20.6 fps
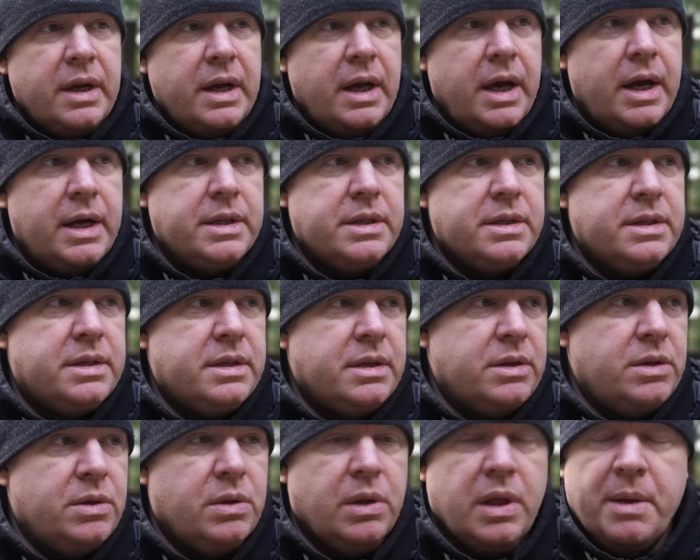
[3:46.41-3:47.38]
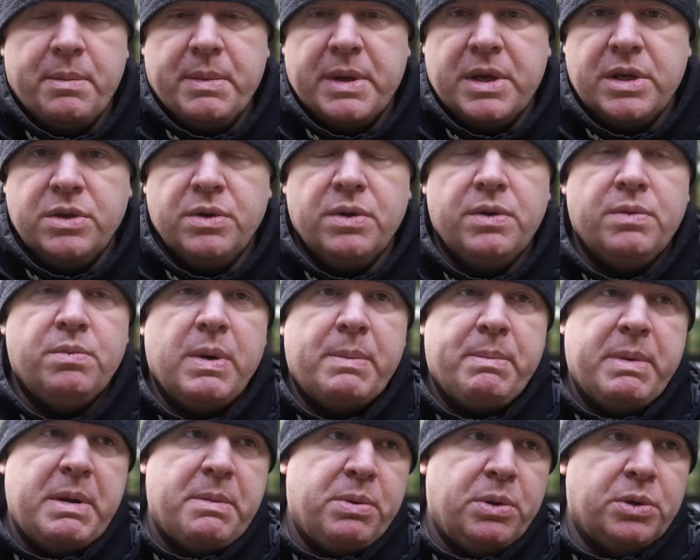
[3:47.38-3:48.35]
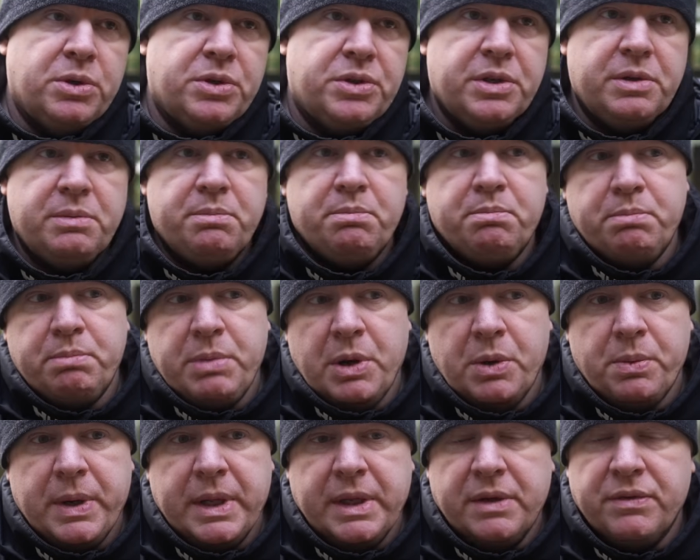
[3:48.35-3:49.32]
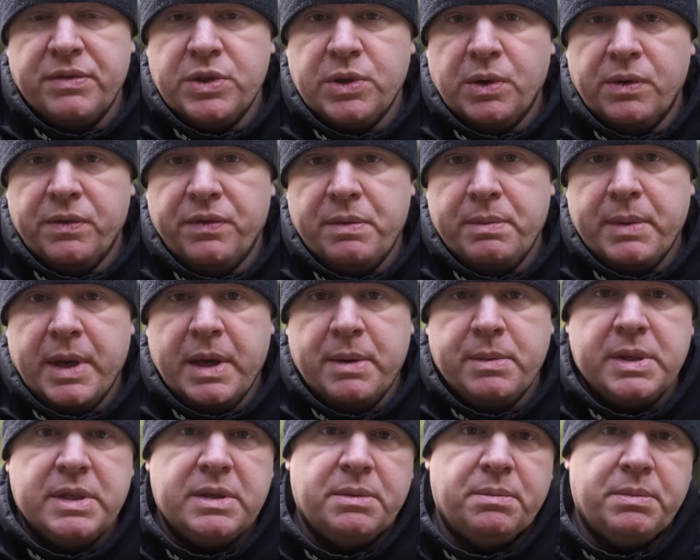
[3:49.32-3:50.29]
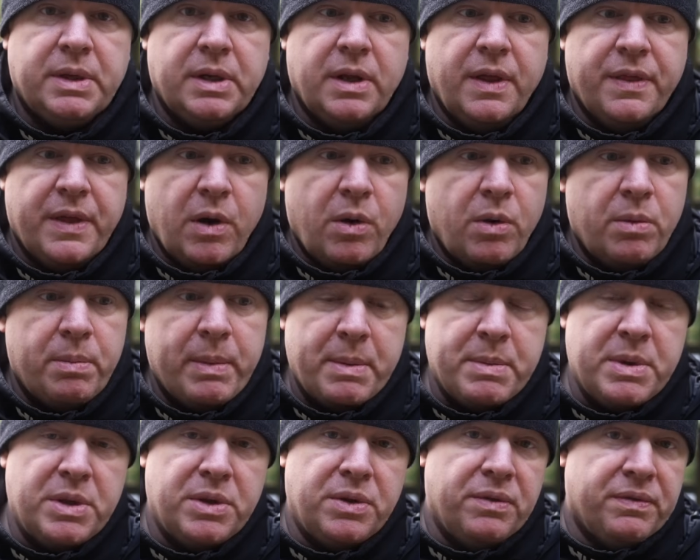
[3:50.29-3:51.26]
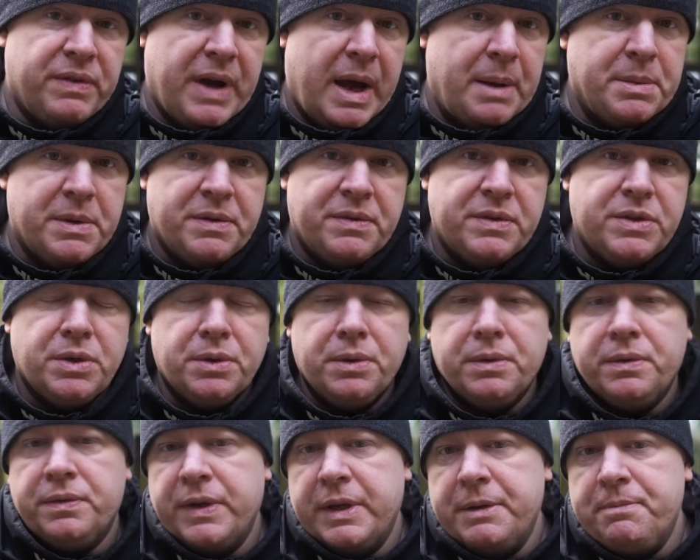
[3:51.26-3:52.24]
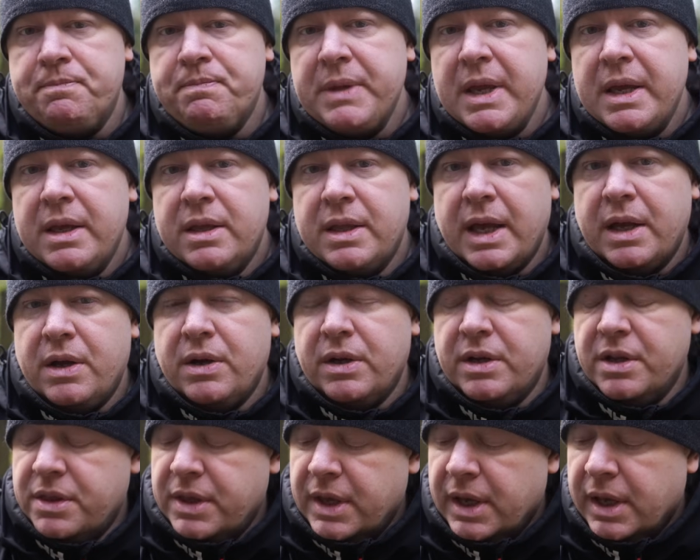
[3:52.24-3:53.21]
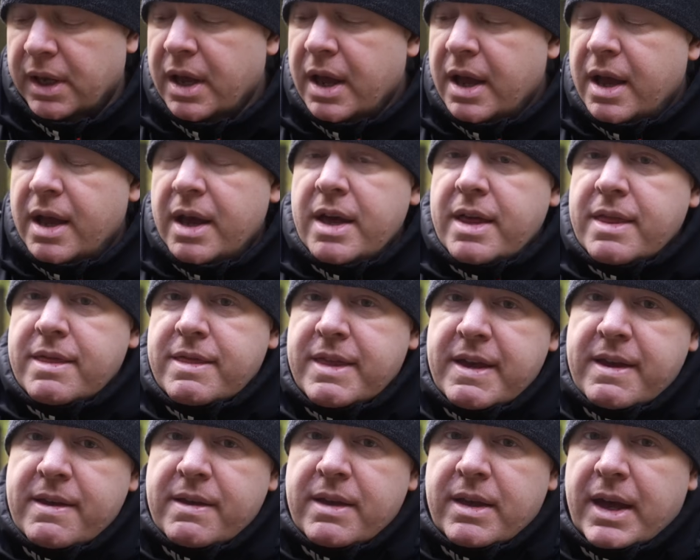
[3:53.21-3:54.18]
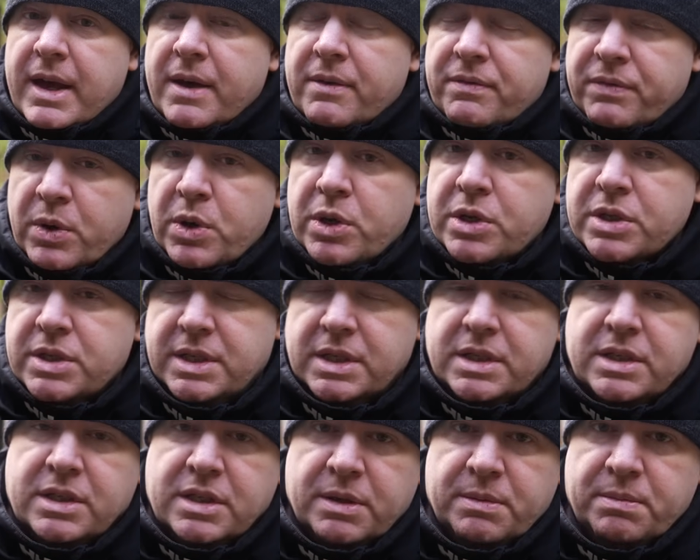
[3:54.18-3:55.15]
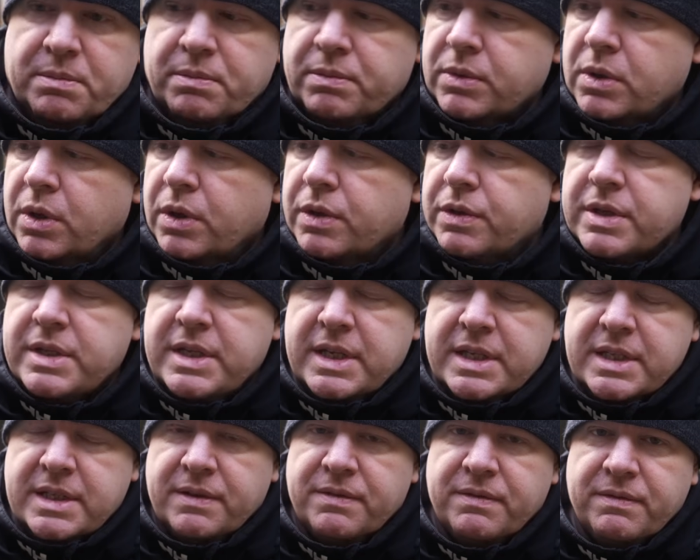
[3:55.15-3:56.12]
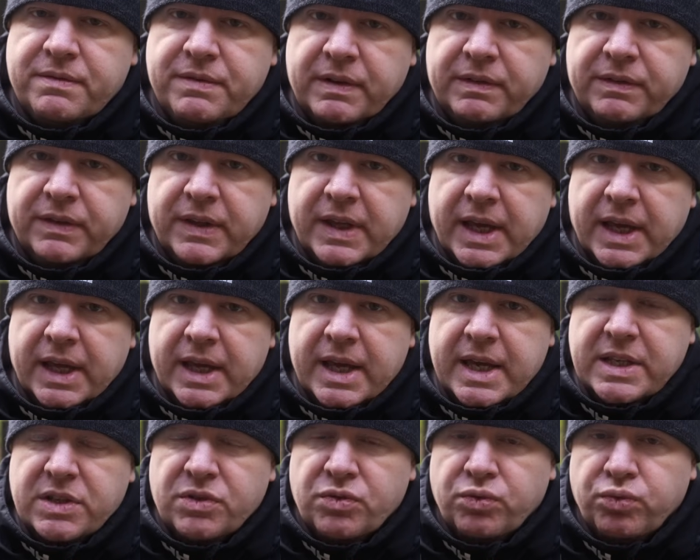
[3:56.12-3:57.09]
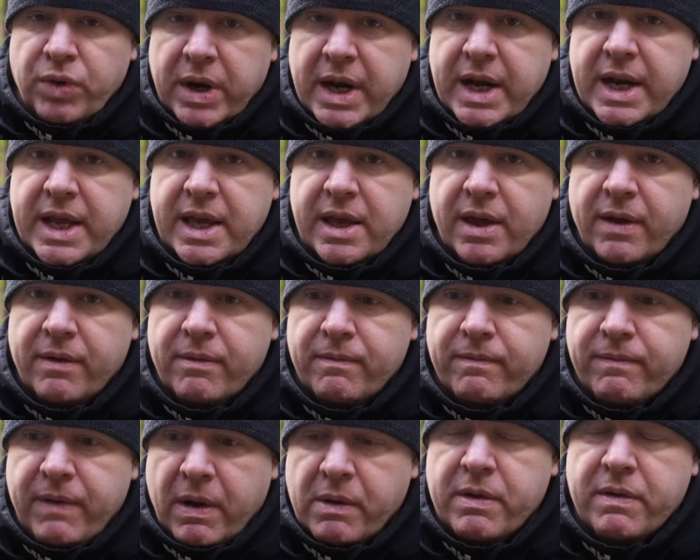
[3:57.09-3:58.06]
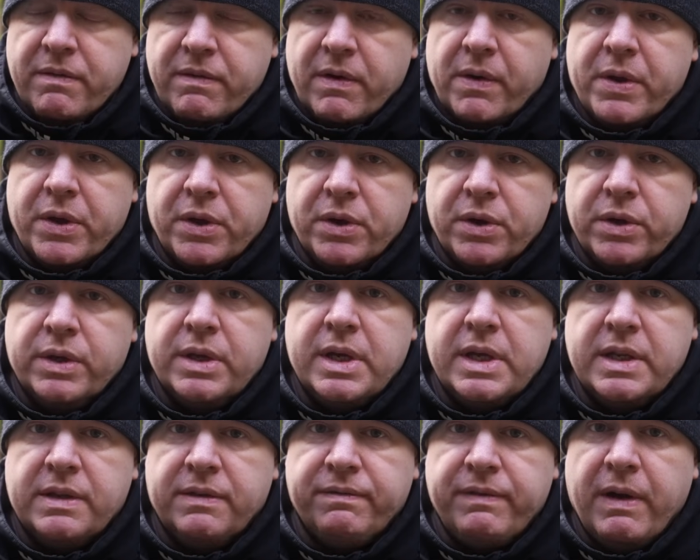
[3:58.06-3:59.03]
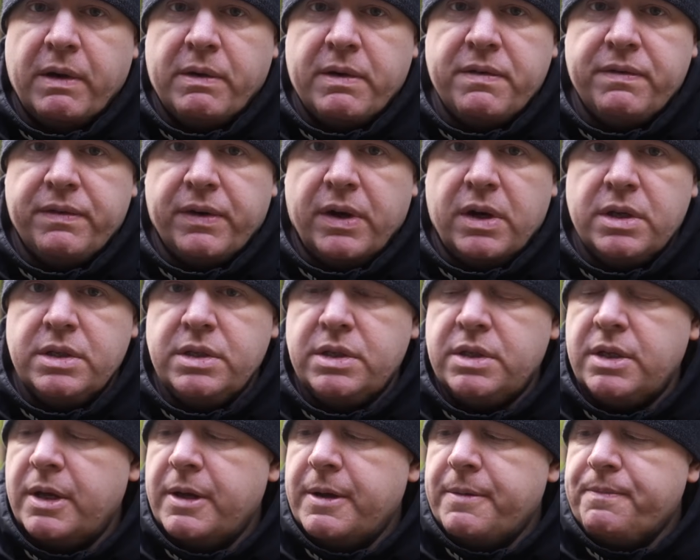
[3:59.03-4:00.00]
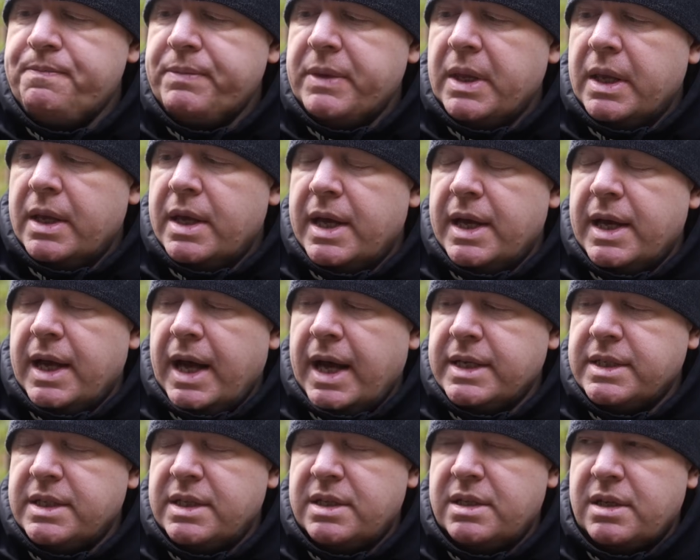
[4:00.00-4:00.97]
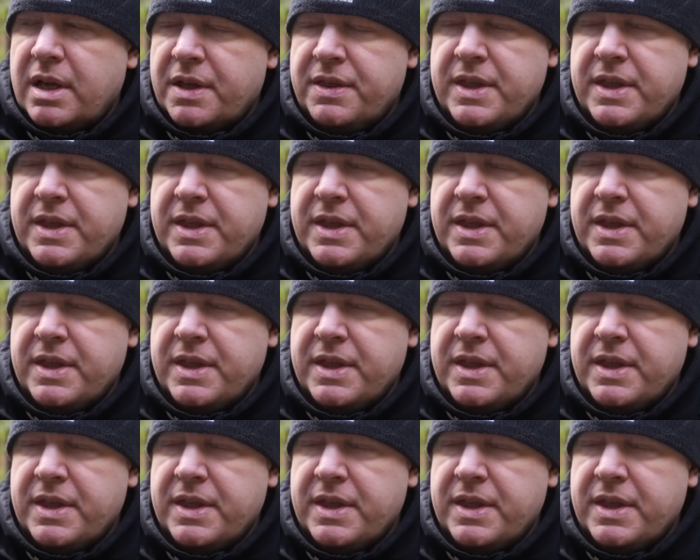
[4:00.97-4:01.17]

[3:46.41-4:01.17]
And you're like me, you do a bit of portraiture, a bit of wedding photography, maybe something like that, or maybe you do family photography, that kind of thing. The focus system on the D750 is really very, very good. It's very fast. It has I